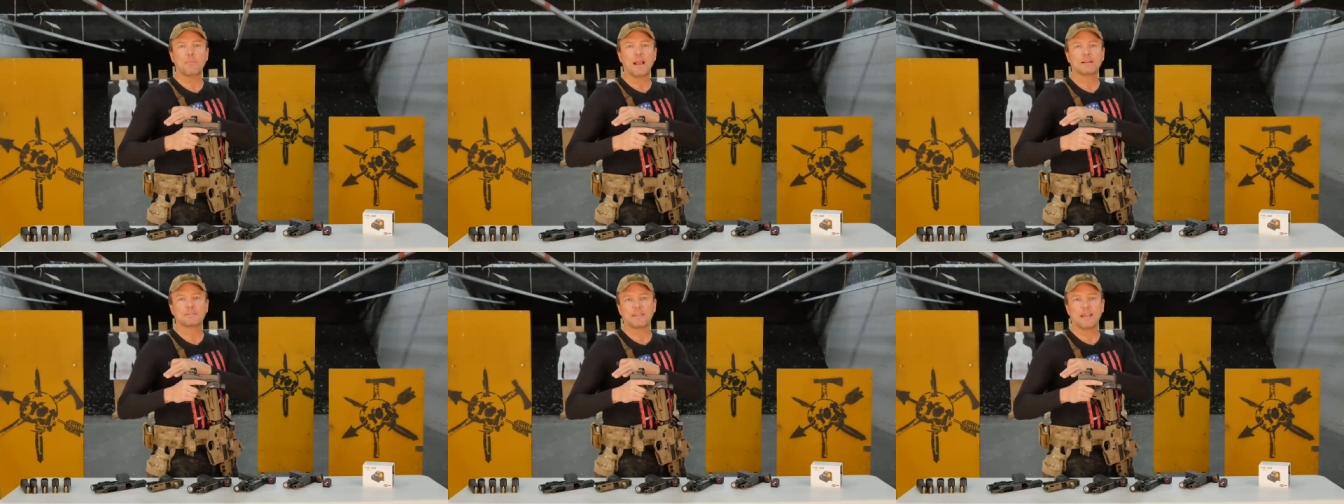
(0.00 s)

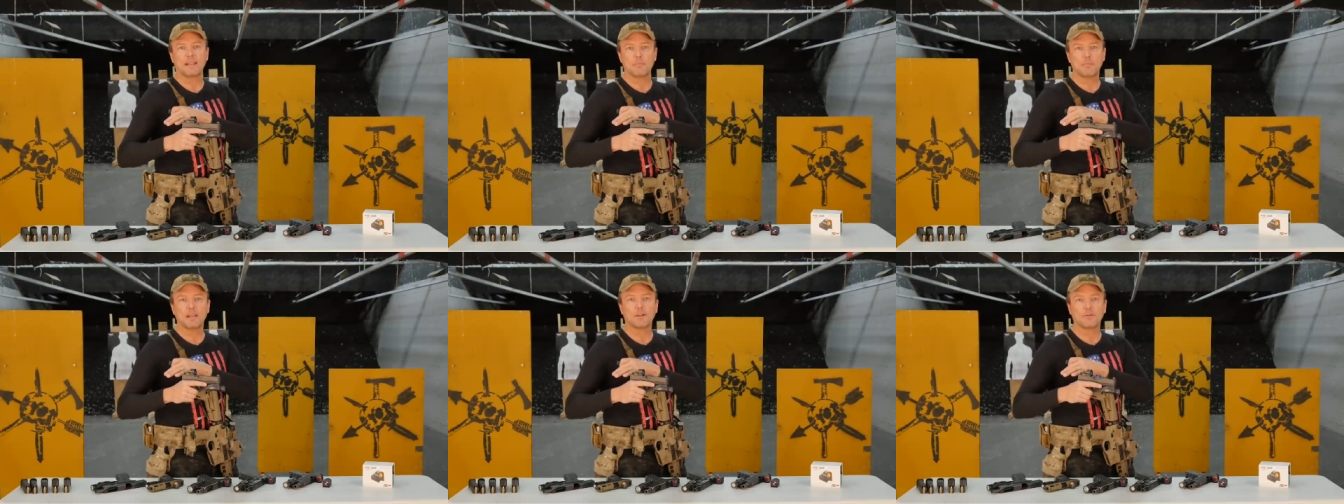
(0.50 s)
back to that
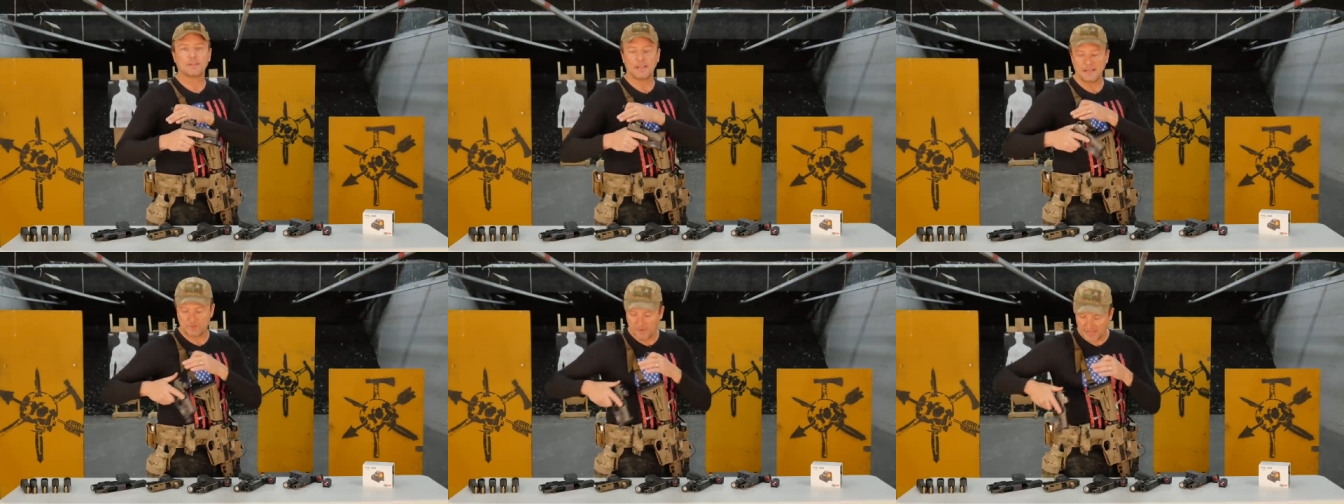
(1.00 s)
emitter and
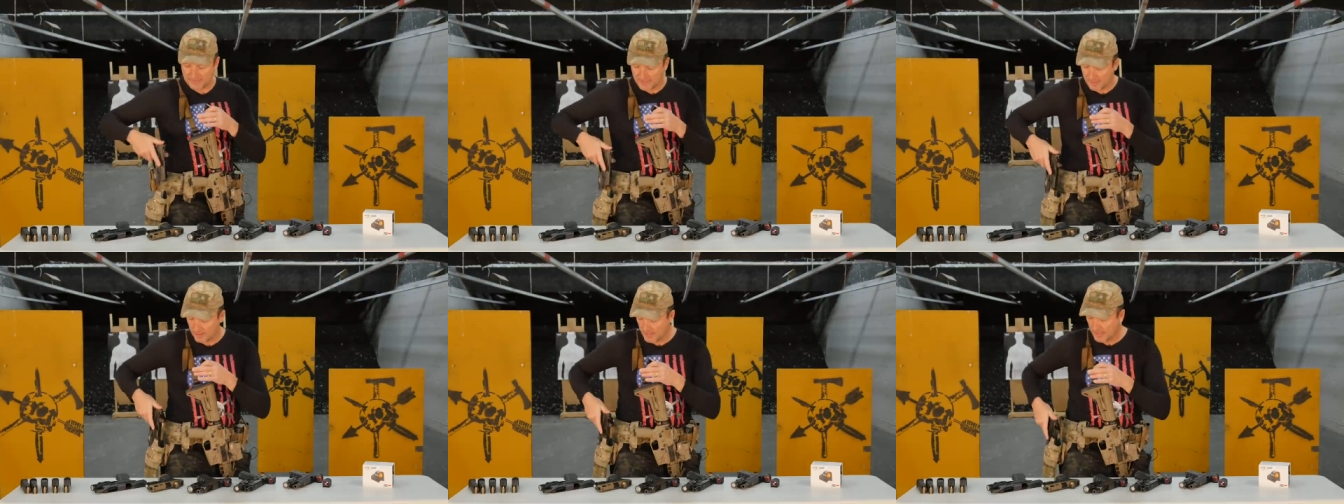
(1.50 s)
land right
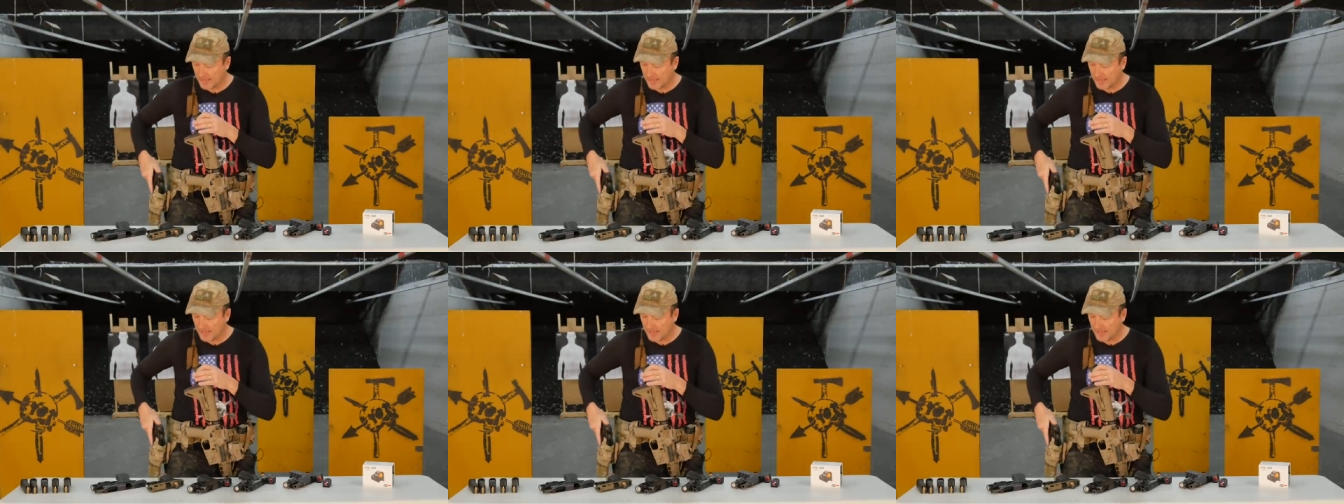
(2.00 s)
there.